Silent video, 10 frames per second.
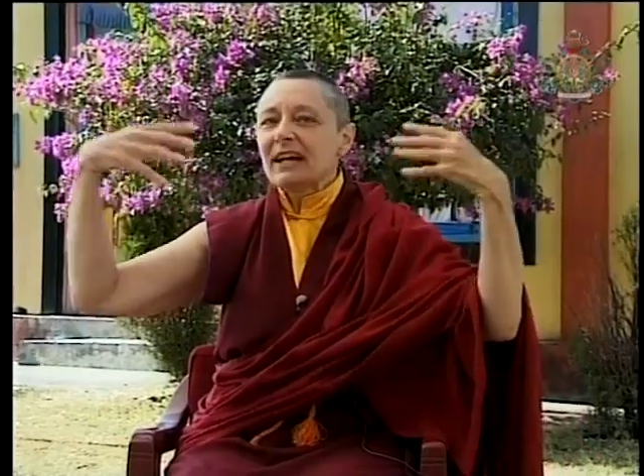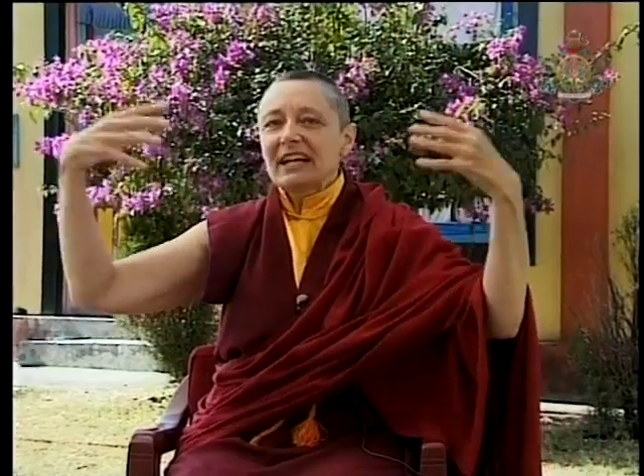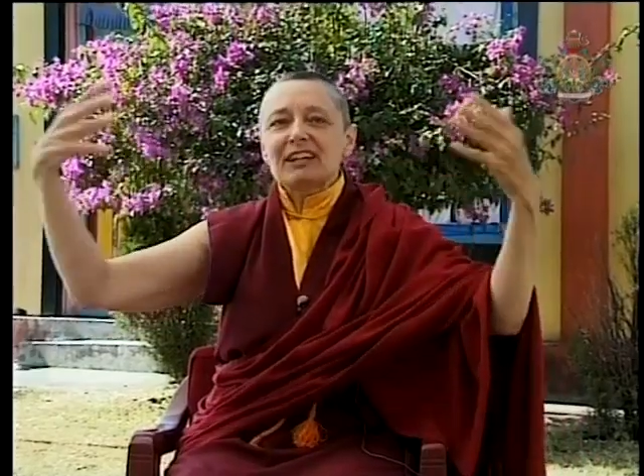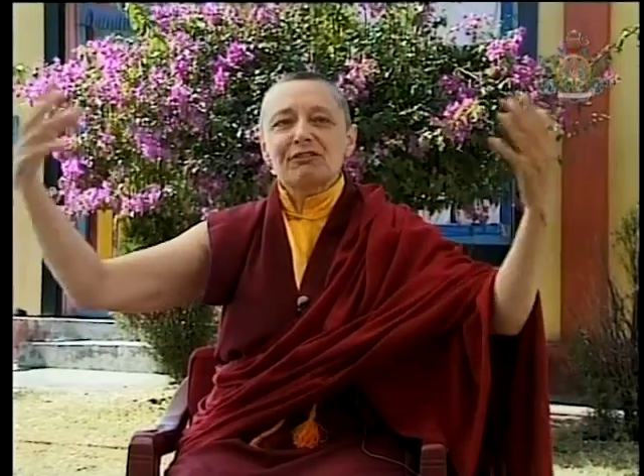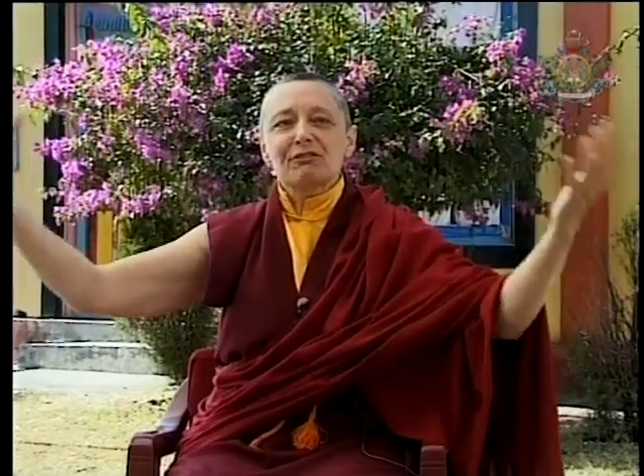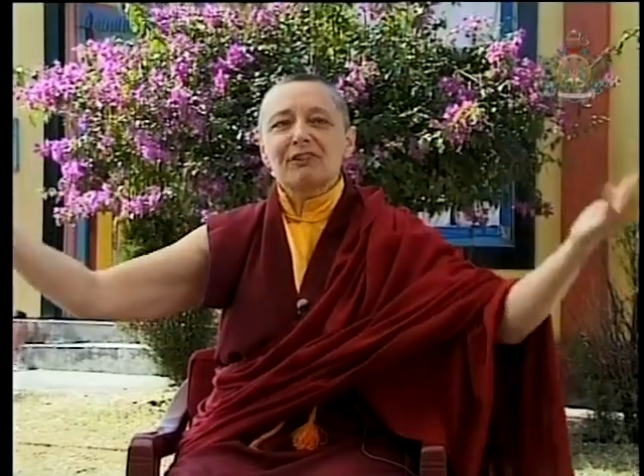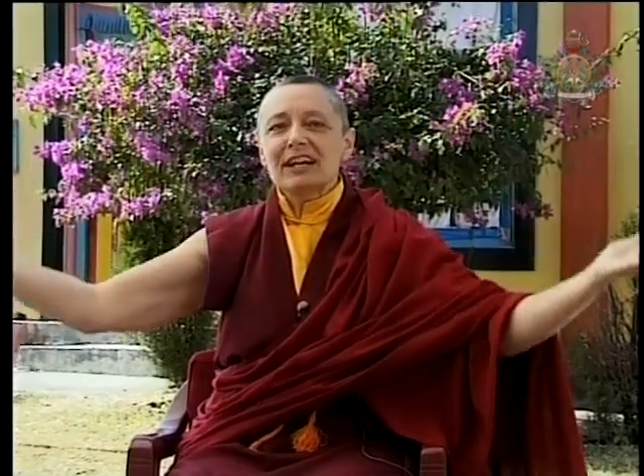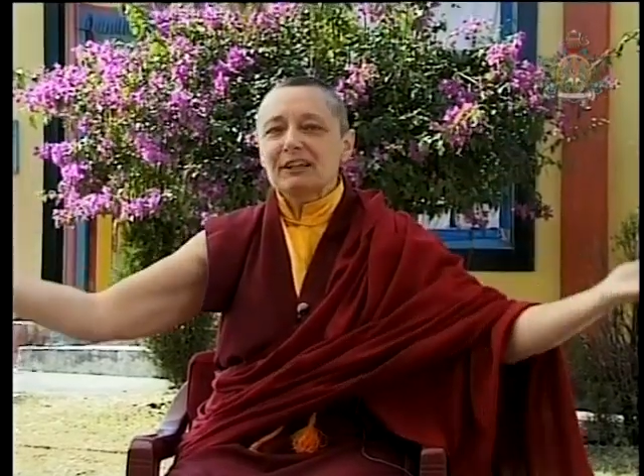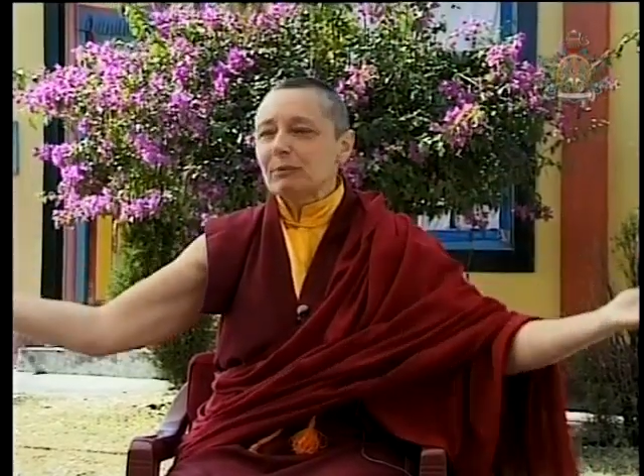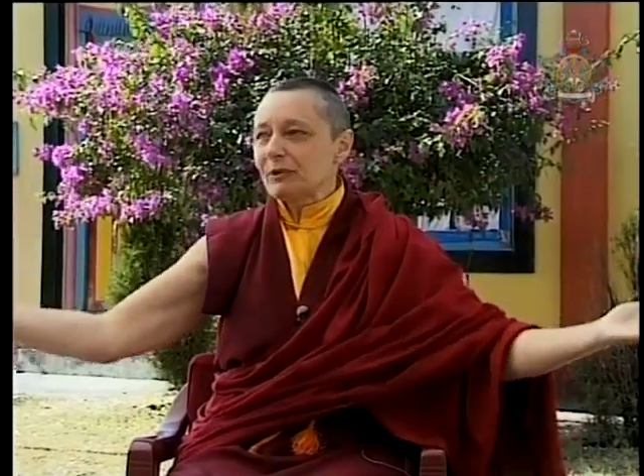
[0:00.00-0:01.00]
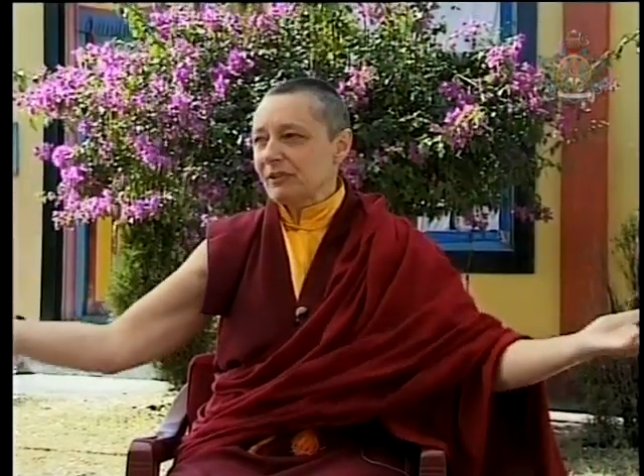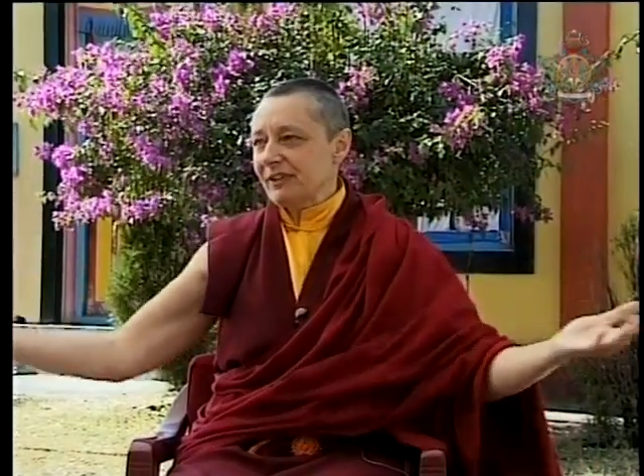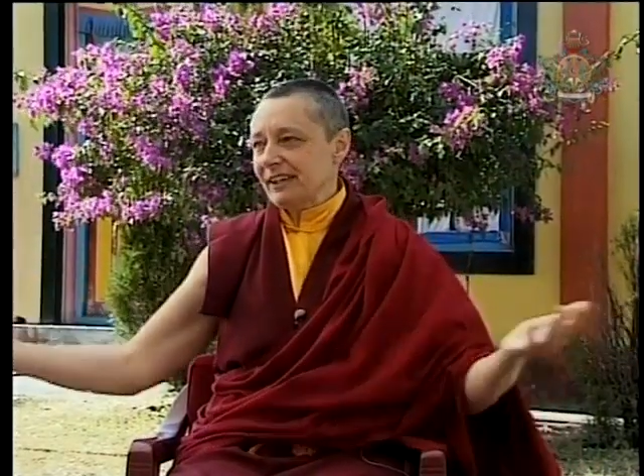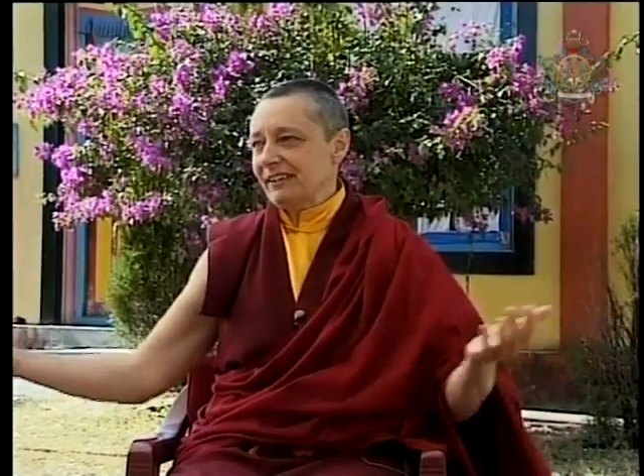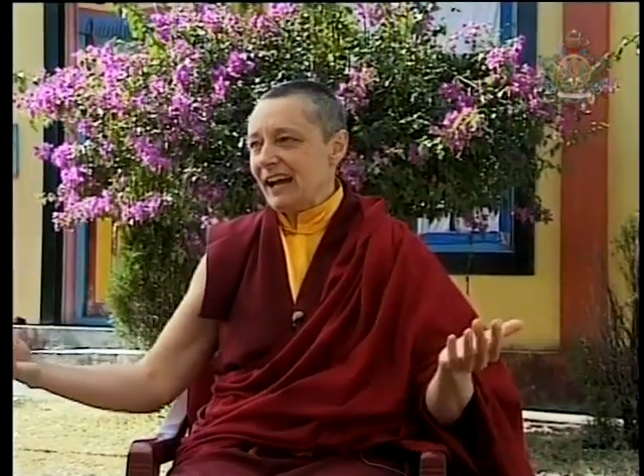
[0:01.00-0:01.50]
incredible
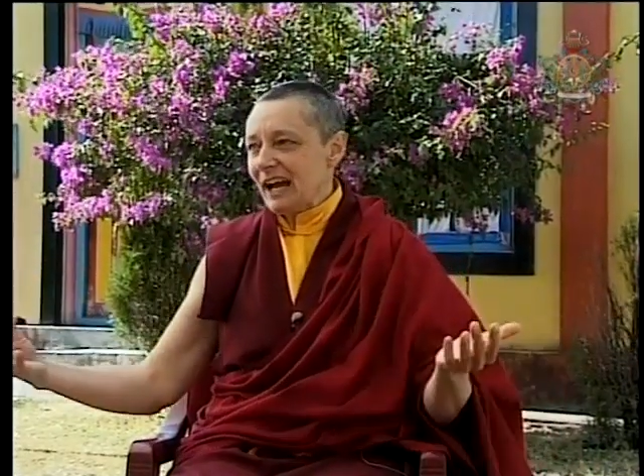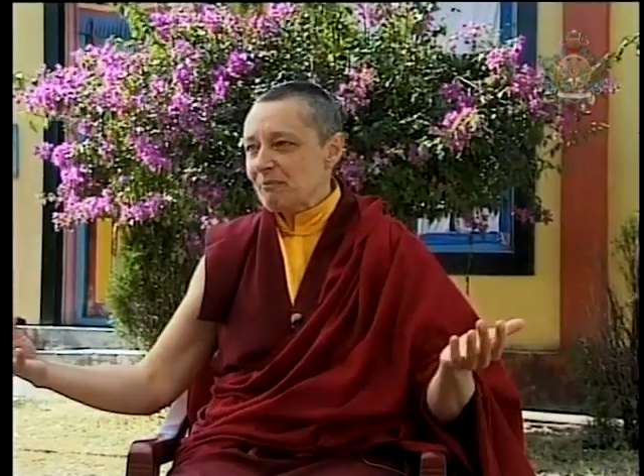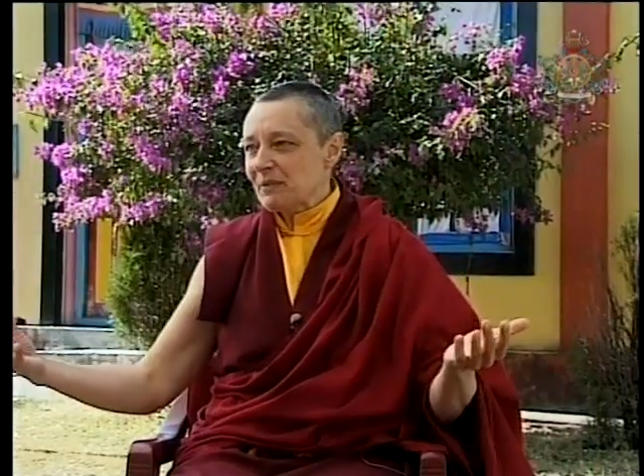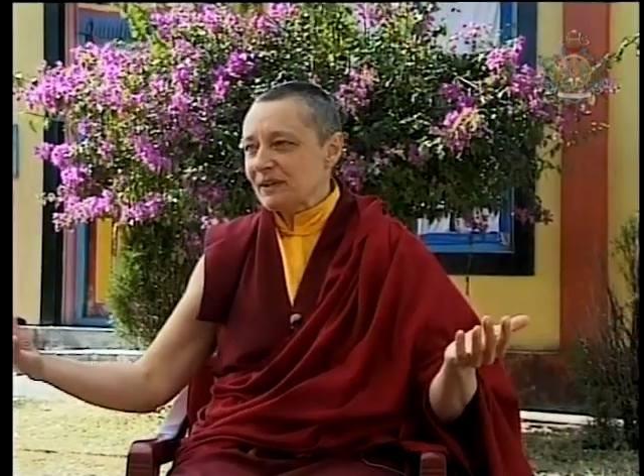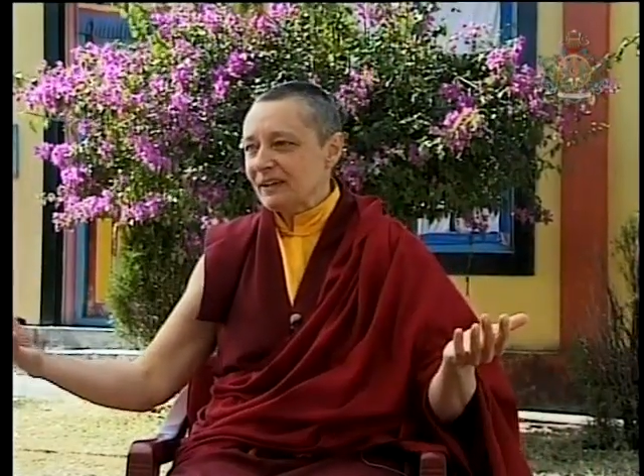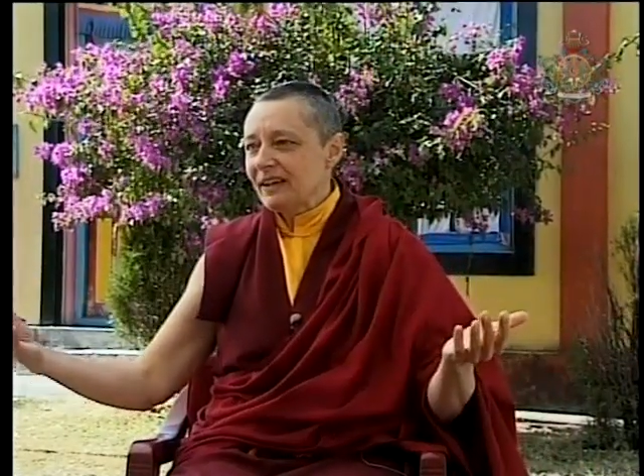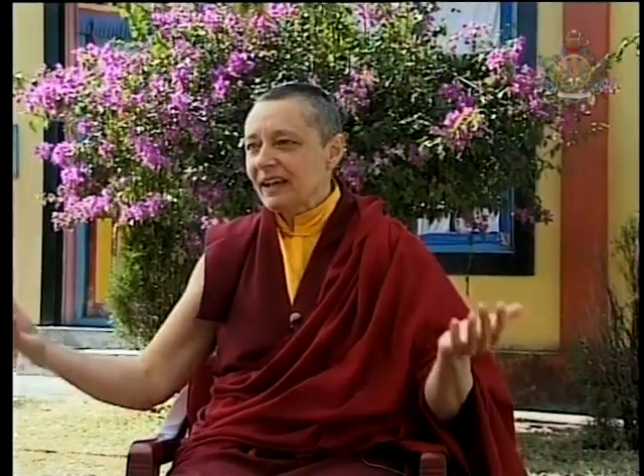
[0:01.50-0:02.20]
thing to happen.